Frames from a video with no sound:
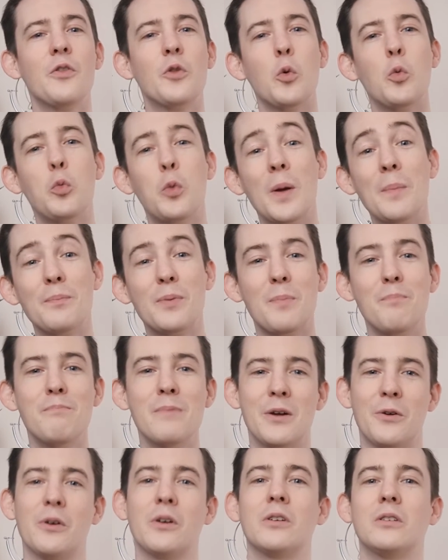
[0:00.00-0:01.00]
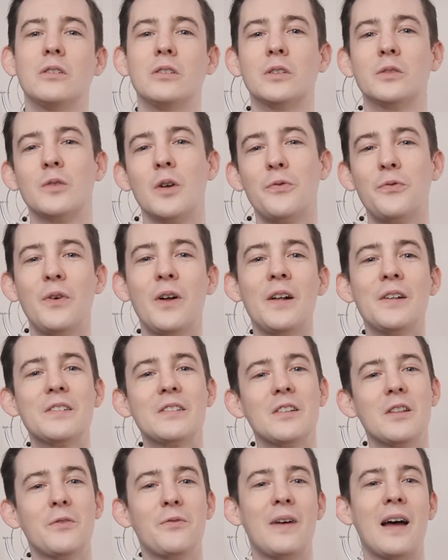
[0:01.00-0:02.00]
The WIMP miracle refers to
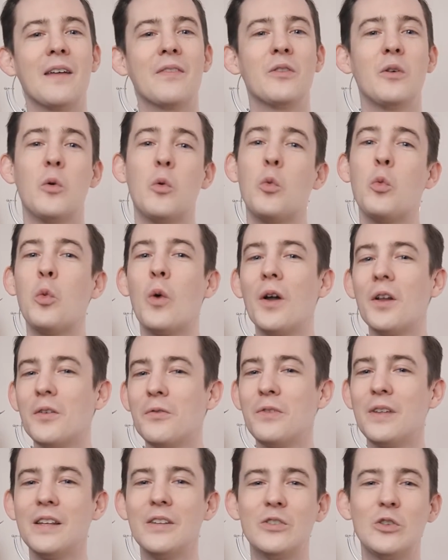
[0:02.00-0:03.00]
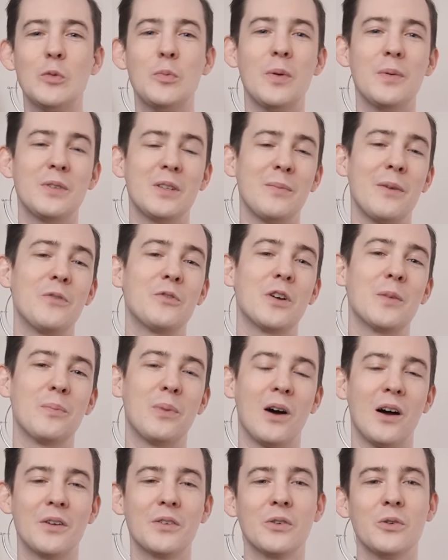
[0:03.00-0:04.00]
the fact that one of these supersymmetric
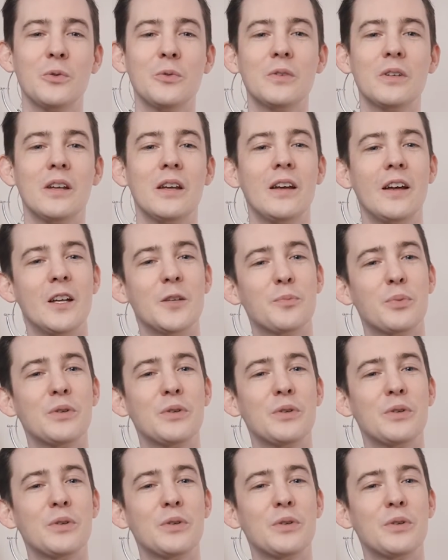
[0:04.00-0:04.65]
particles is